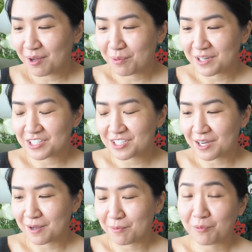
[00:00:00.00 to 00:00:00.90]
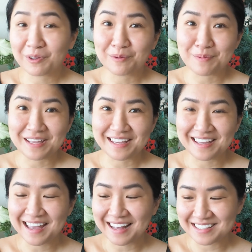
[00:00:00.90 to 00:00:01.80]
which will be
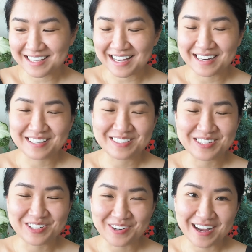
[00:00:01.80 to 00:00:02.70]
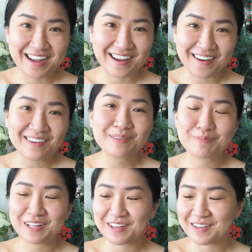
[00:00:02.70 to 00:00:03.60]
exciting to try out
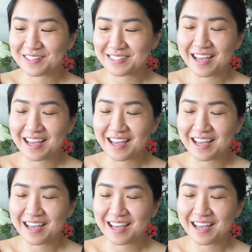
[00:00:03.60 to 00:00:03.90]
because